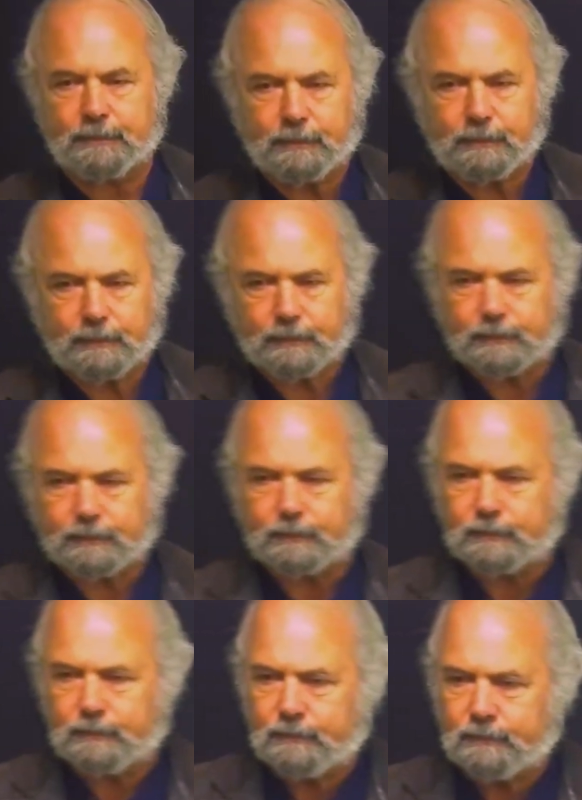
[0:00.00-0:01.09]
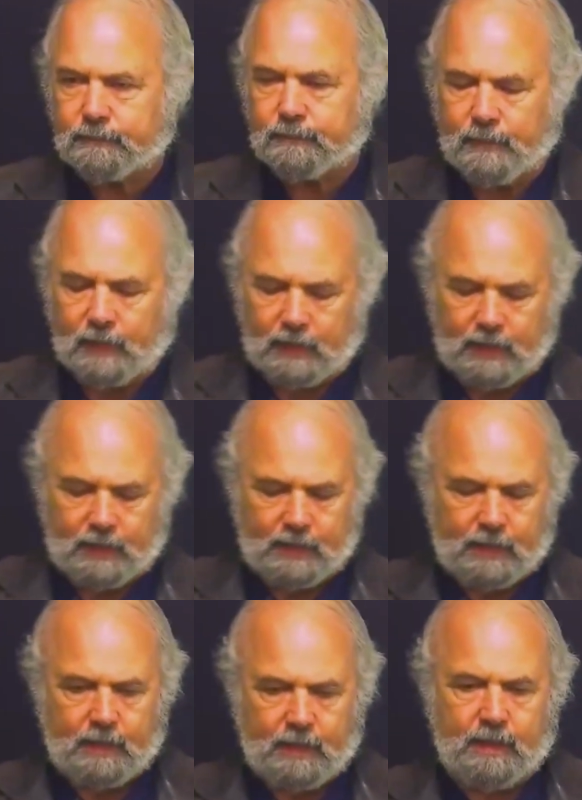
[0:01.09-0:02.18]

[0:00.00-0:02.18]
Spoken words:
(no one is talking)